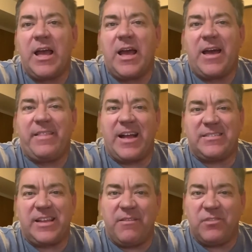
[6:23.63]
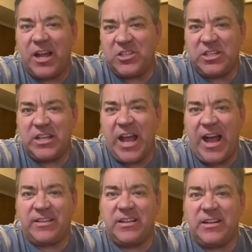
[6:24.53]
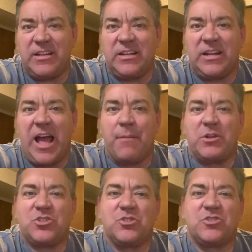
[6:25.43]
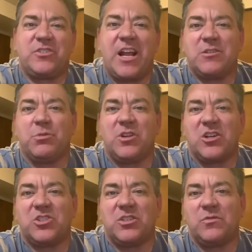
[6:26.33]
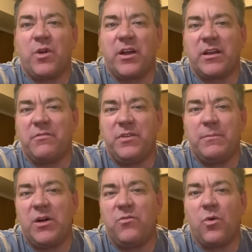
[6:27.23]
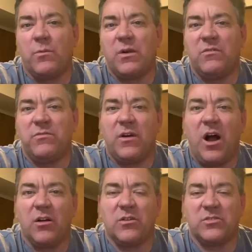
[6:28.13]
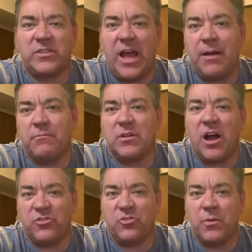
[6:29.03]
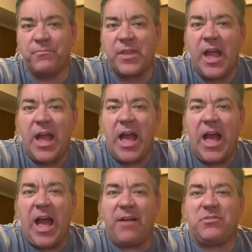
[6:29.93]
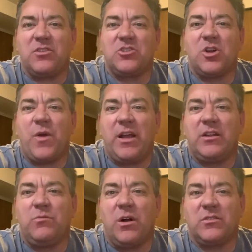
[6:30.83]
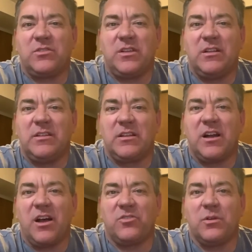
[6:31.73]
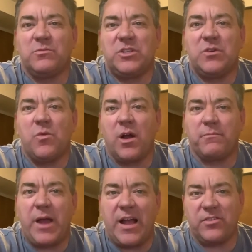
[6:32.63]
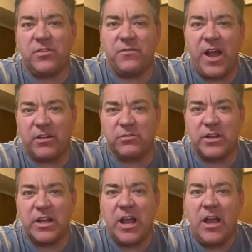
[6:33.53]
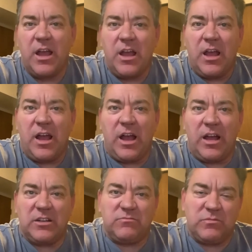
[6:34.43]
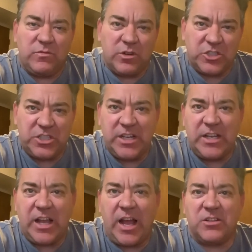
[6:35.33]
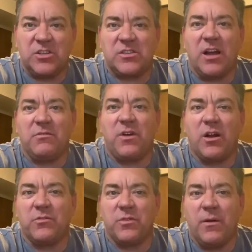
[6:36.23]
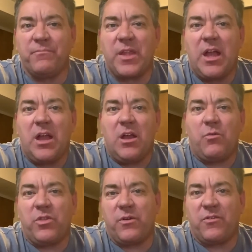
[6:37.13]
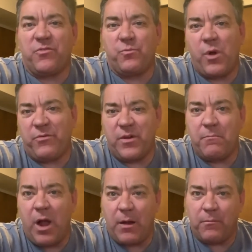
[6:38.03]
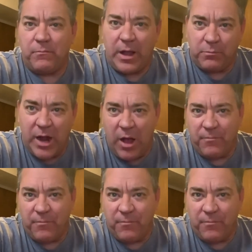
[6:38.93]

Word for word: That same night, she acted in an amateur stage production wearing a female form of Uncle Sam costume after the show ended, while still in costume, she walked past the factory uh, where she had just gotten fired from with her boyfriend, Mike, Mike Brown.